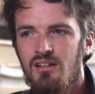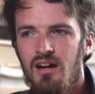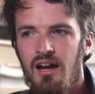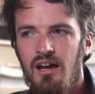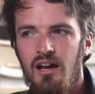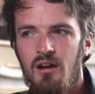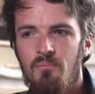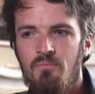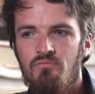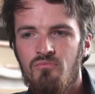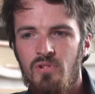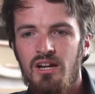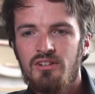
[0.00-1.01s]

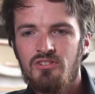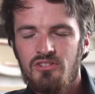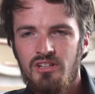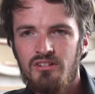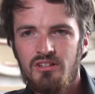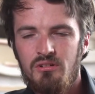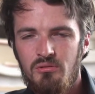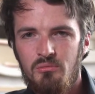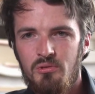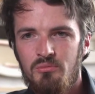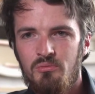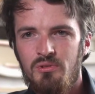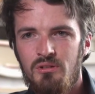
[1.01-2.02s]

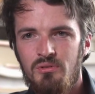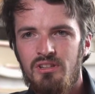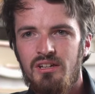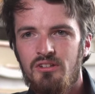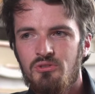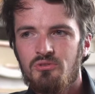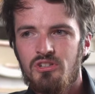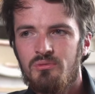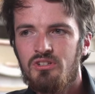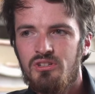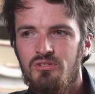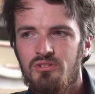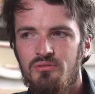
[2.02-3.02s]
With that, there's also
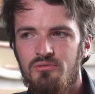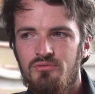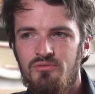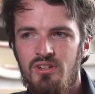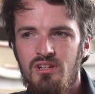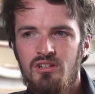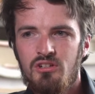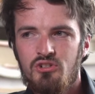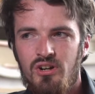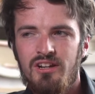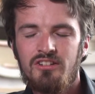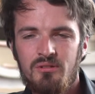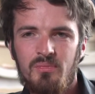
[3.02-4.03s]
issues of
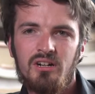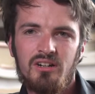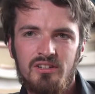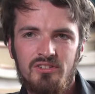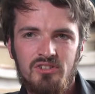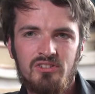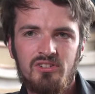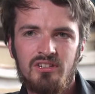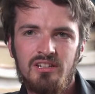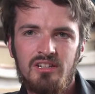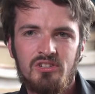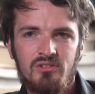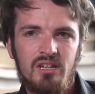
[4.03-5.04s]
trying to mark
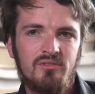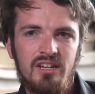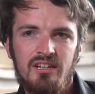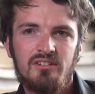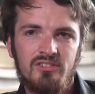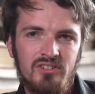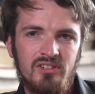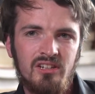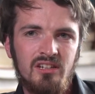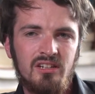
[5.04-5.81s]
consistently, so giving and